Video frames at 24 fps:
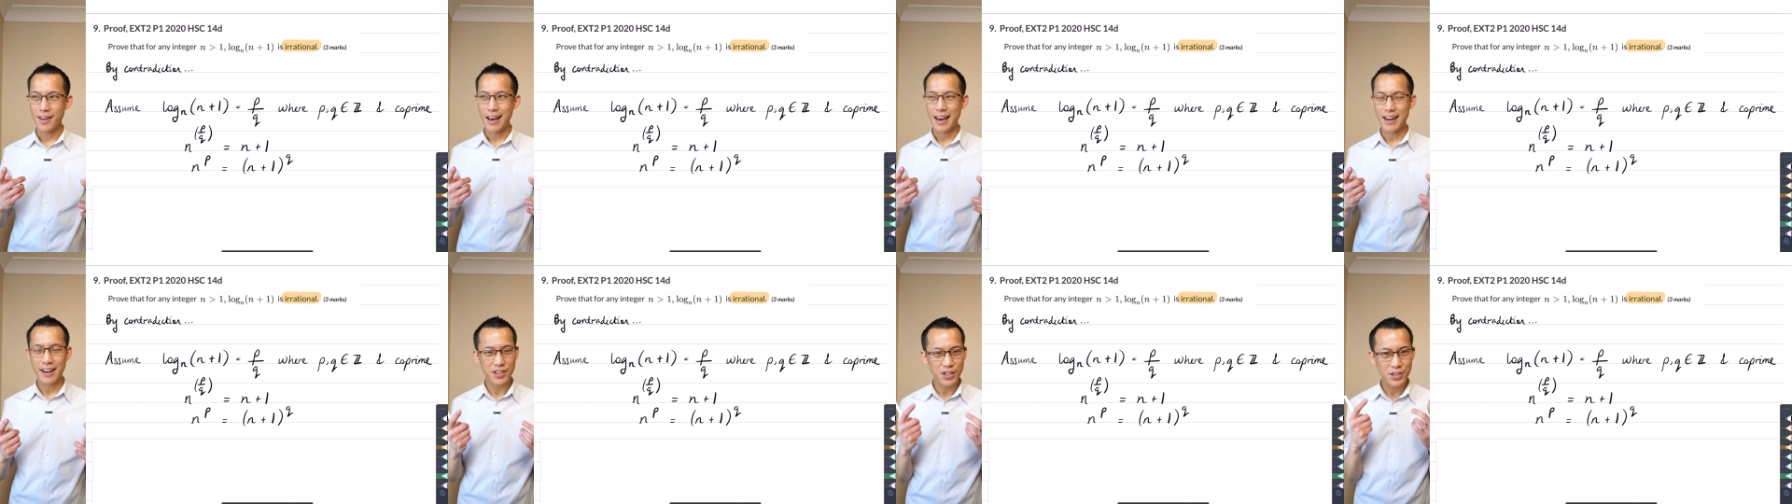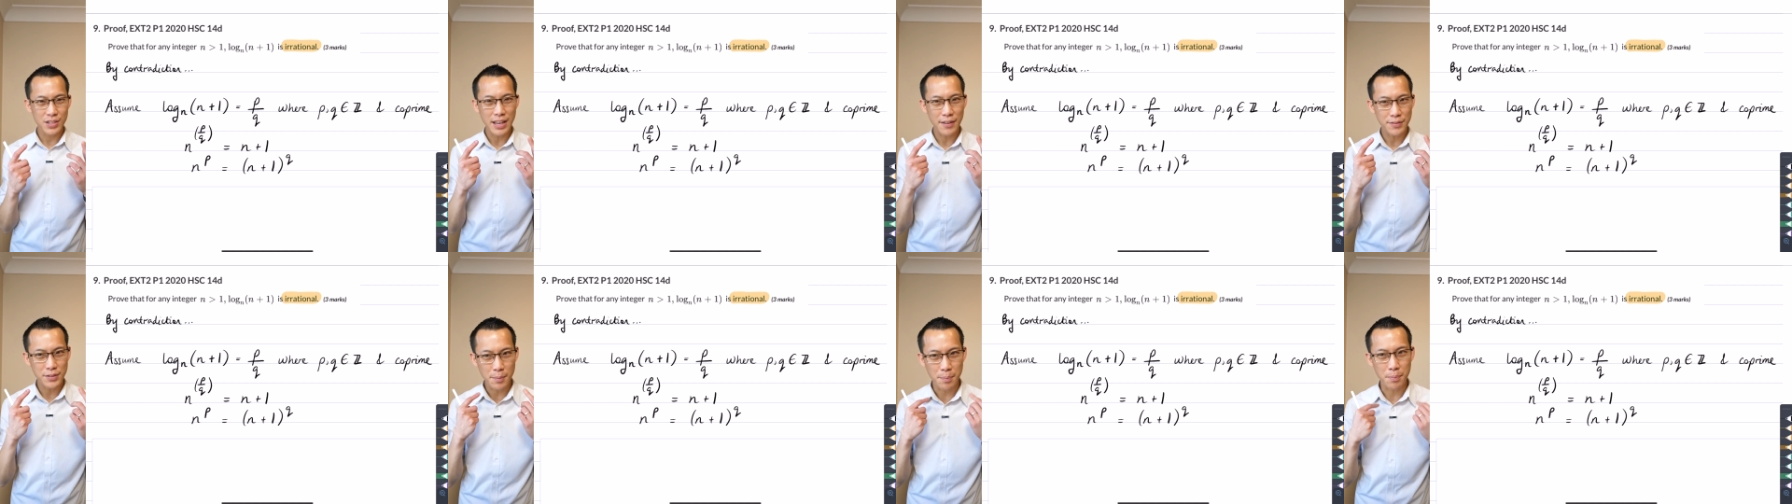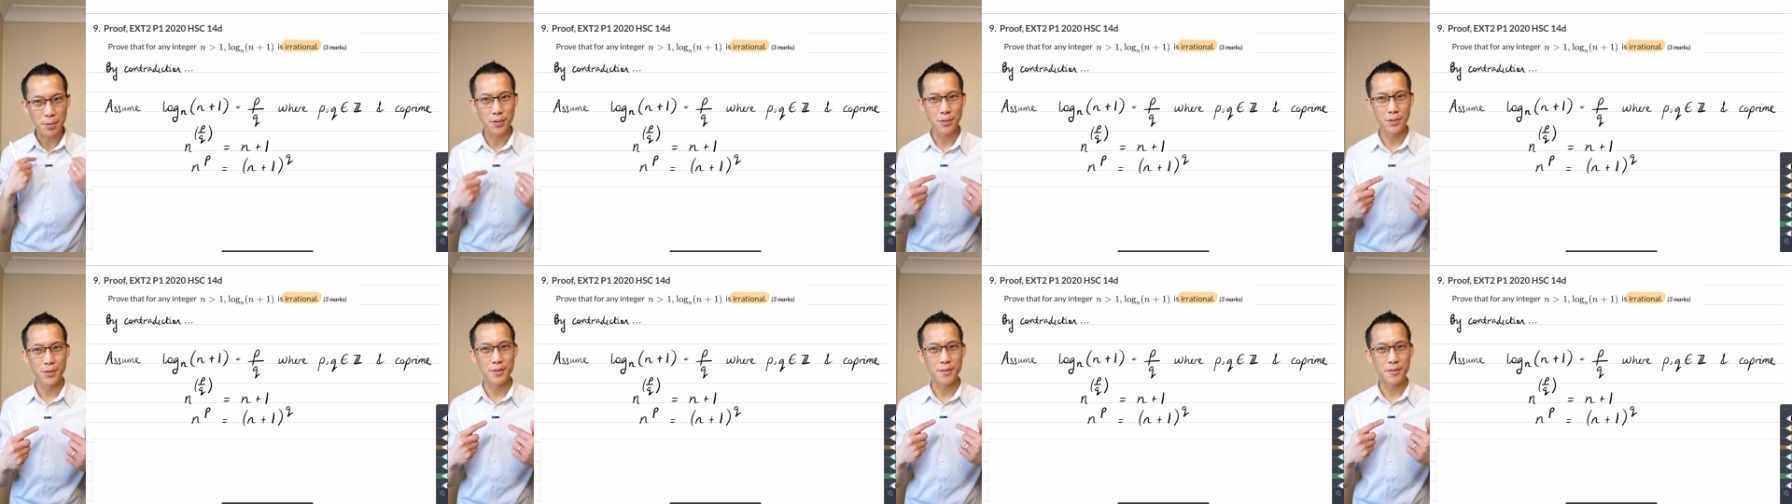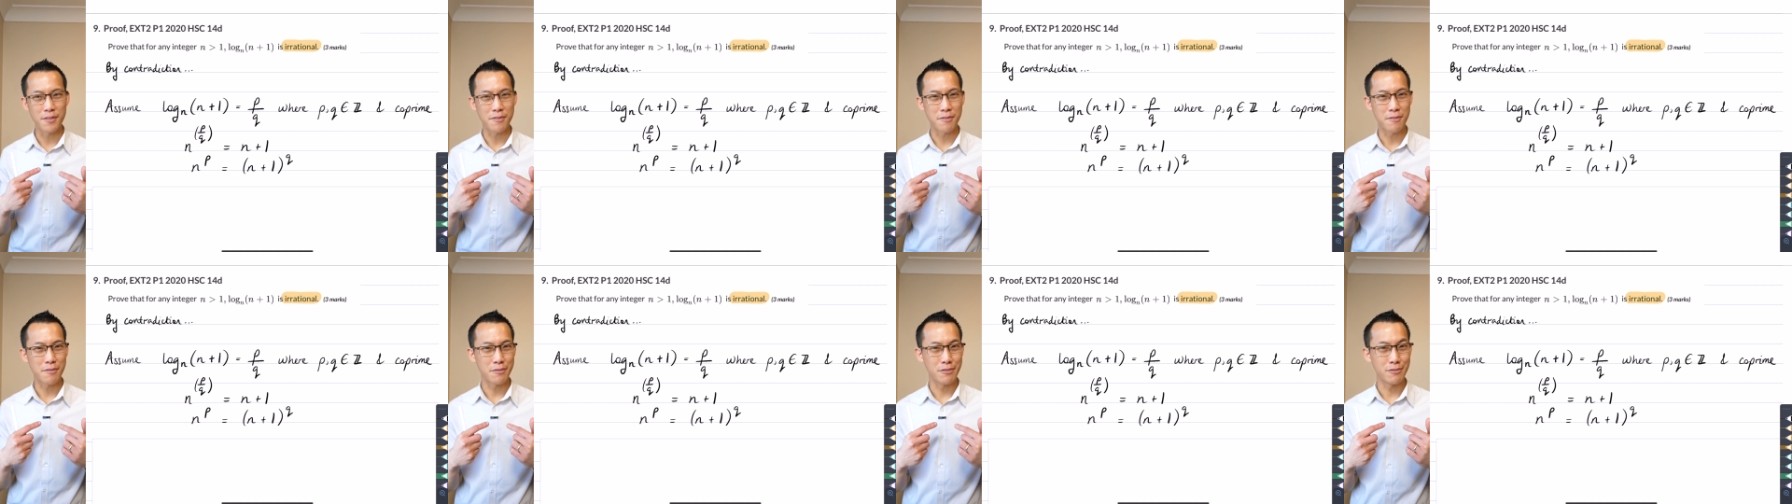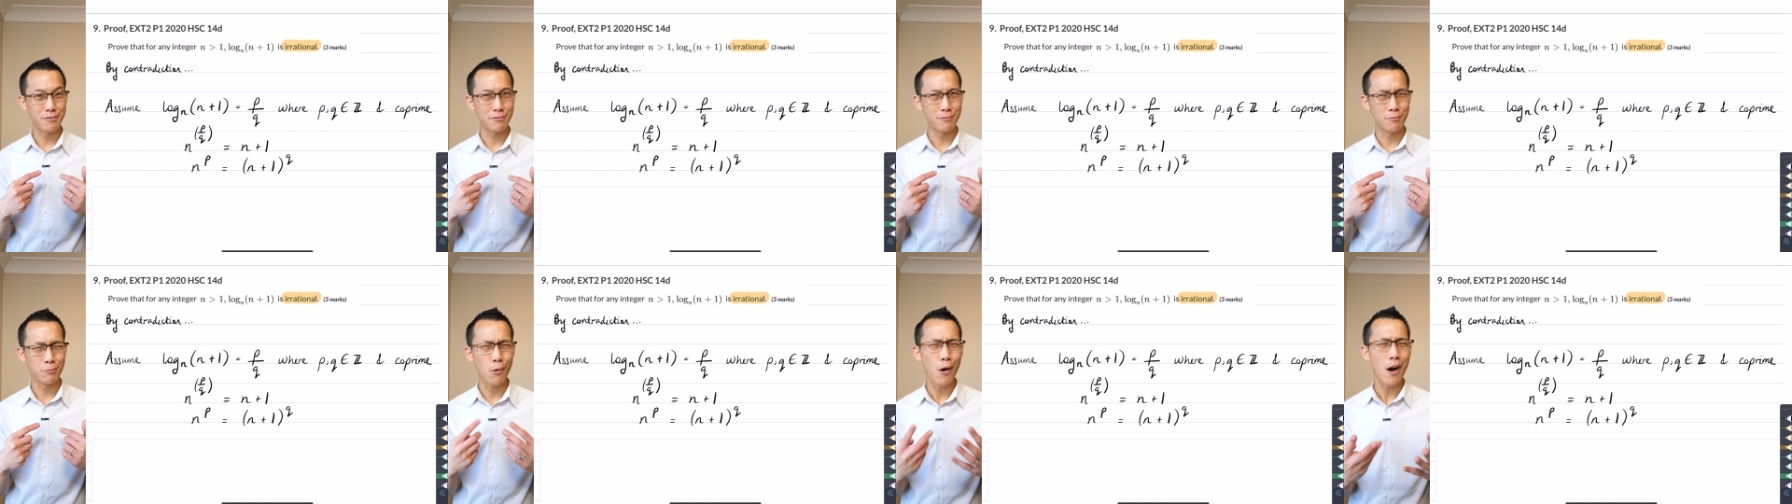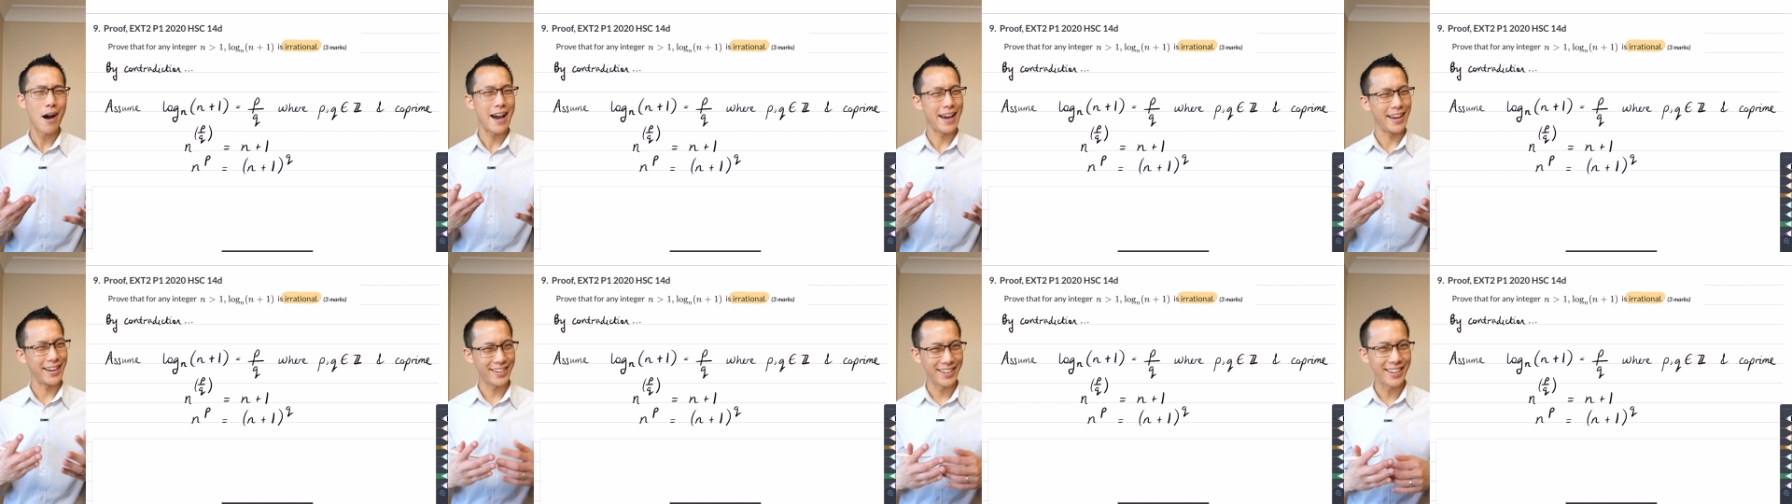and I just have to prove
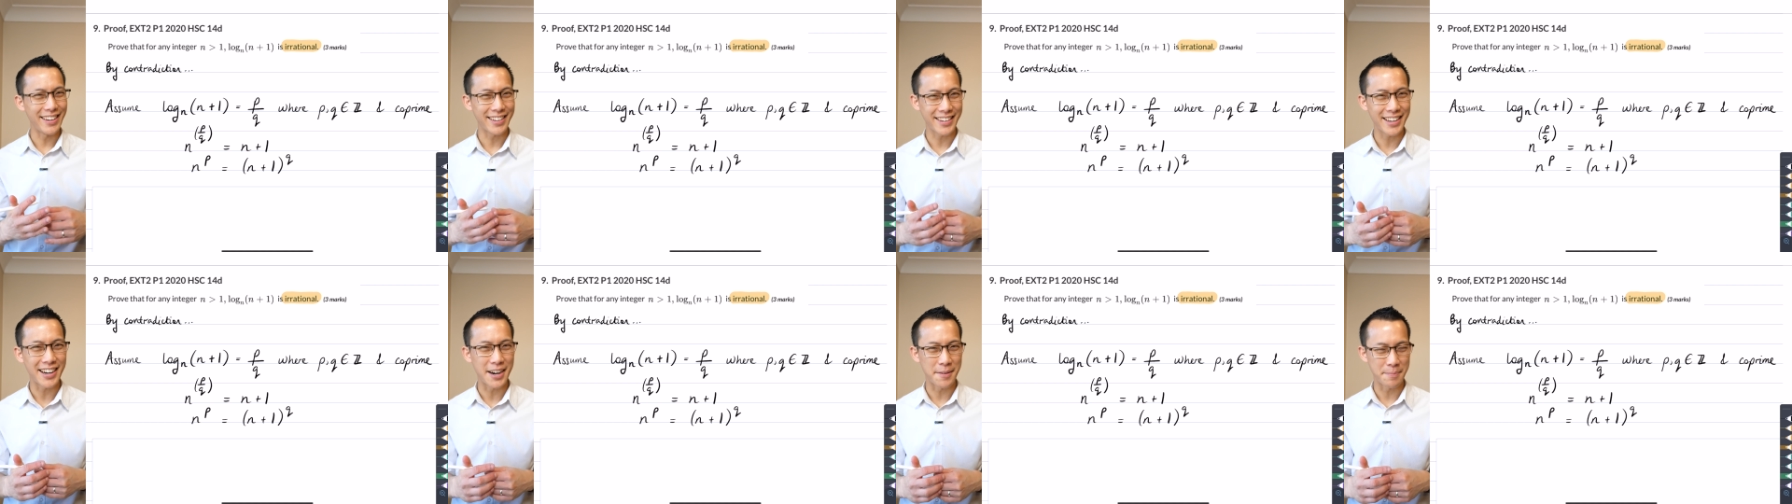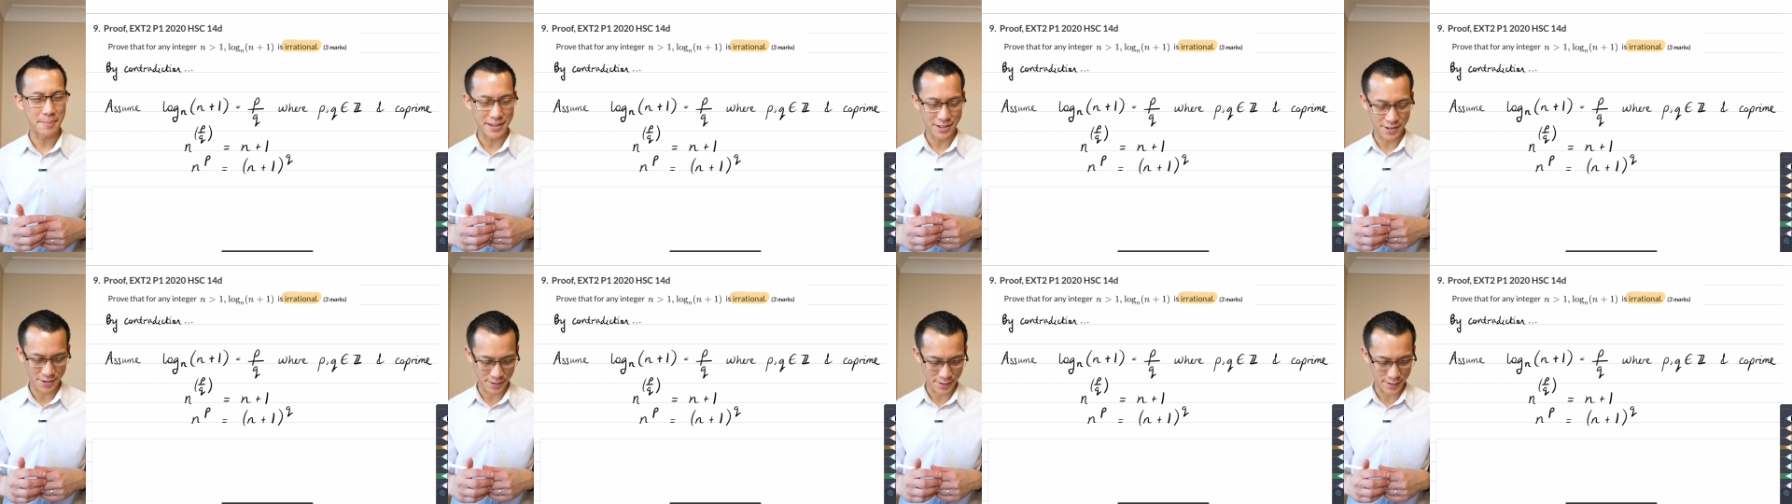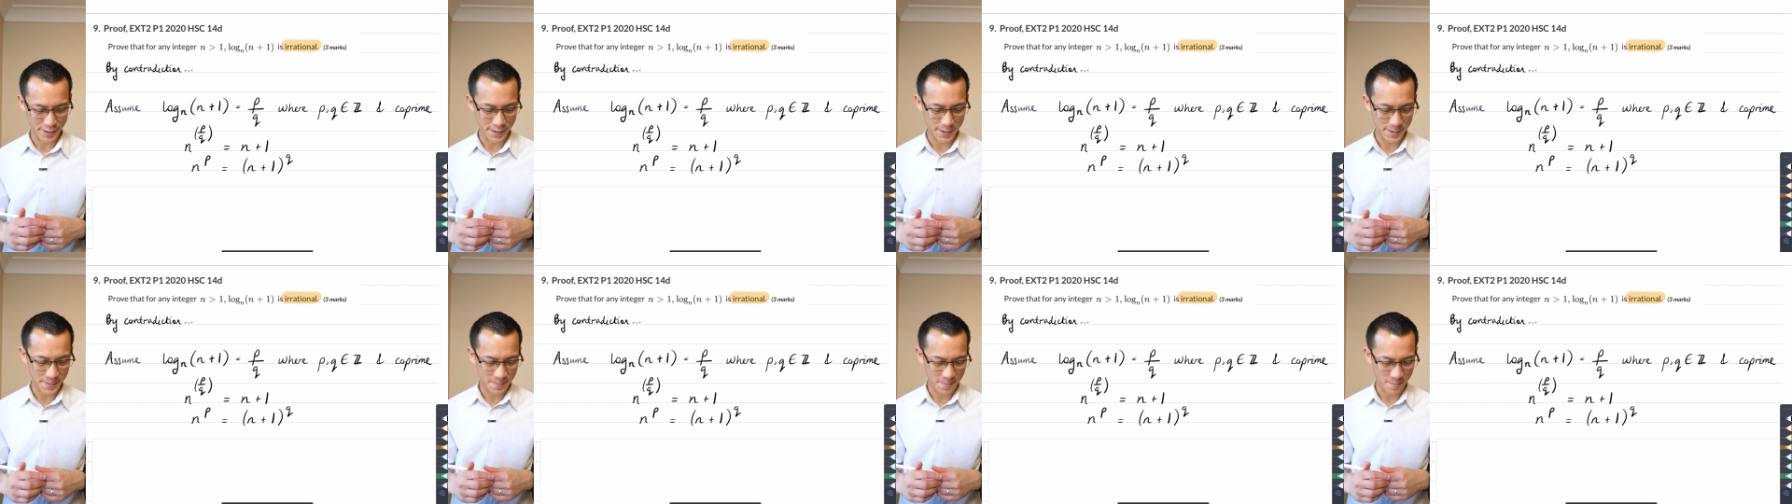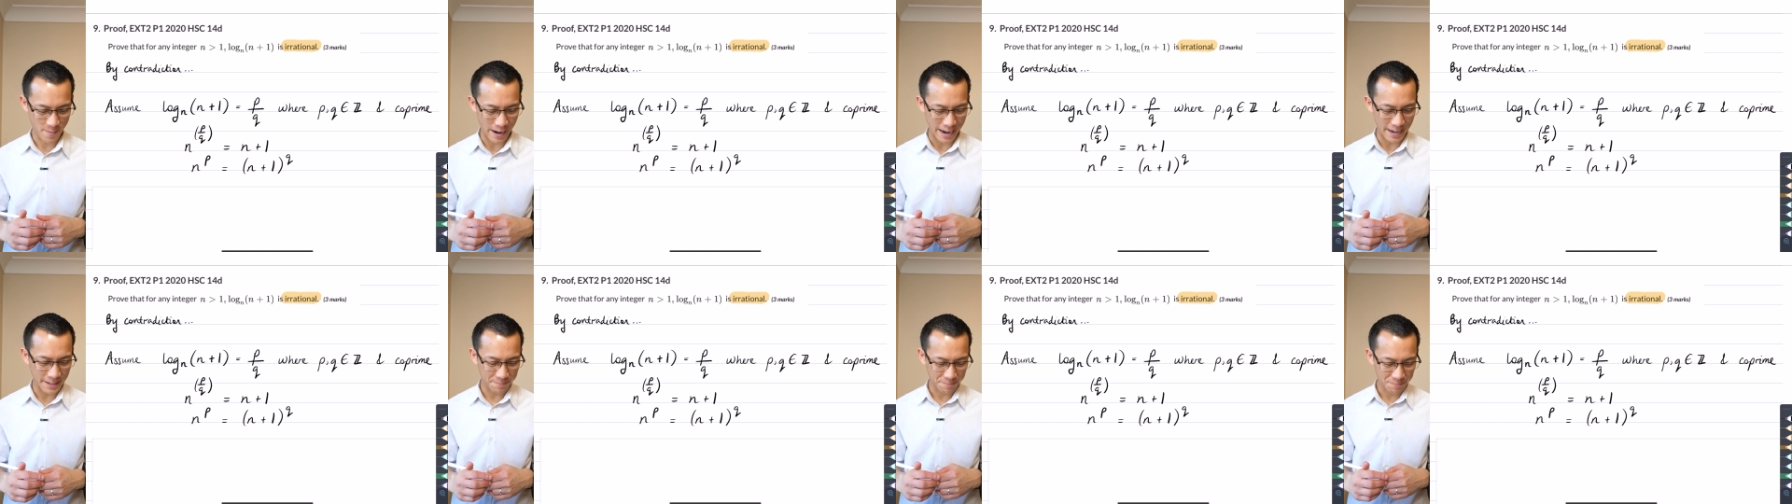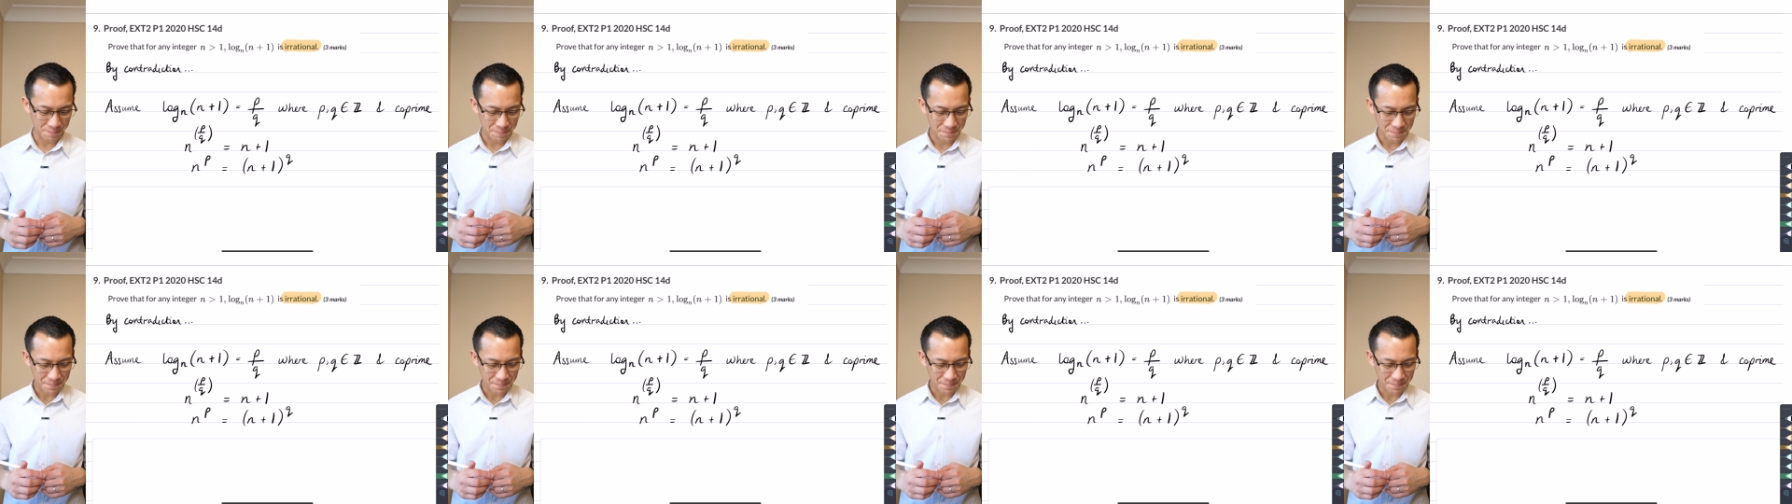why it can't be true, right?